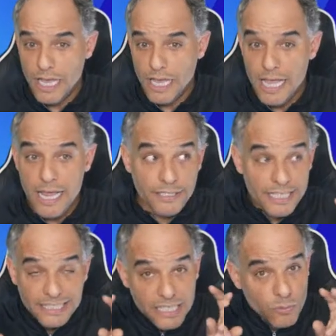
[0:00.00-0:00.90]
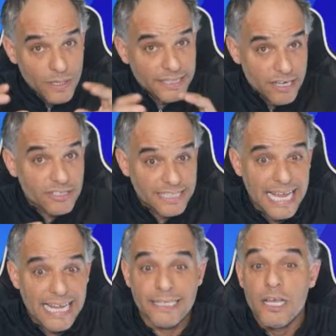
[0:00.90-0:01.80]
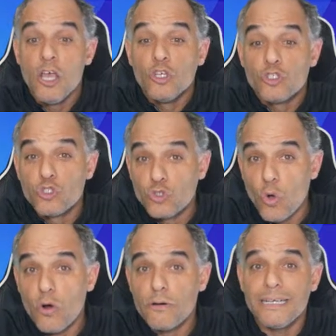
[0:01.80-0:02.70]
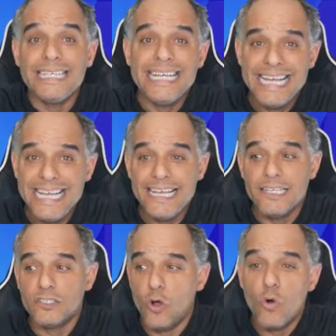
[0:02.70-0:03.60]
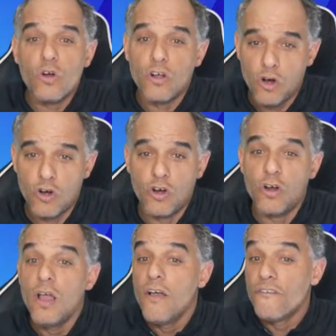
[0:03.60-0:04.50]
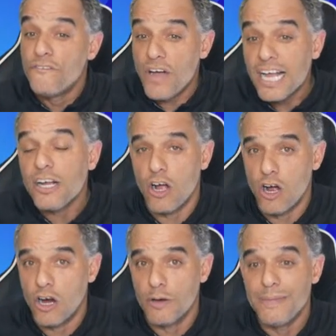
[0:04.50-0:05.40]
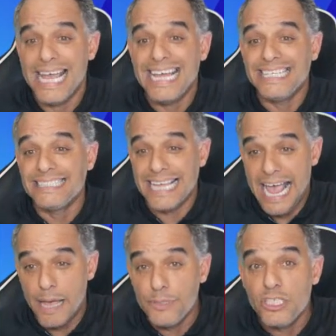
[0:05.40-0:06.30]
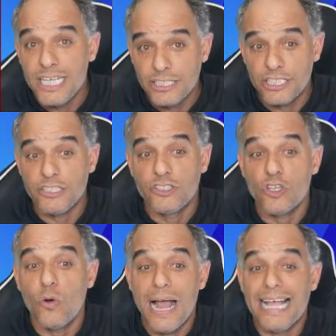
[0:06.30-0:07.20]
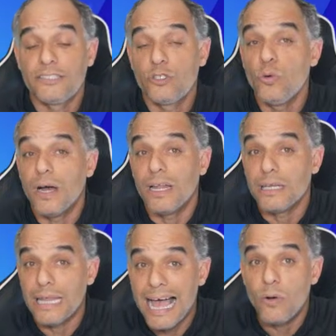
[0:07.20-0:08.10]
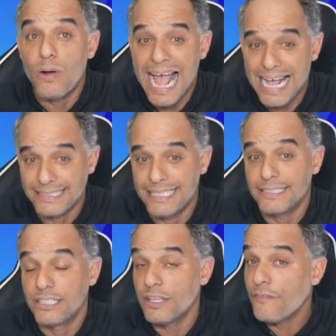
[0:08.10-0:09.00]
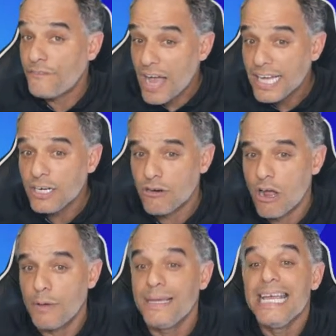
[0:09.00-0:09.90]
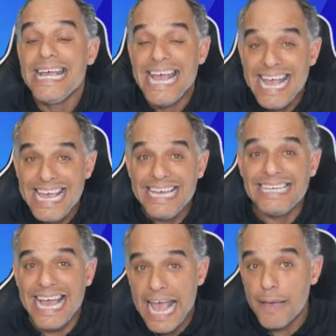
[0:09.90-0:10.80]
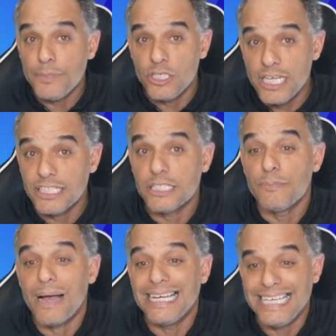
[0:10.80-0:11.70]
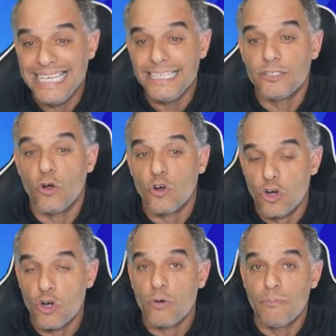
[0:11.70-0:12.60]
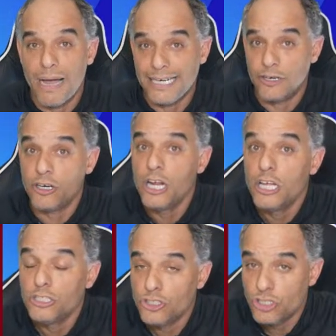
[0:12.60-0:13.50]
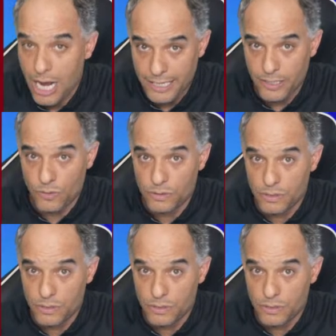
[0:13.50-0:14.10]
And this is what they're saying: storing his or her firearm and its ammunition so as to allow access to the firearm and ammunition by his or her minor child.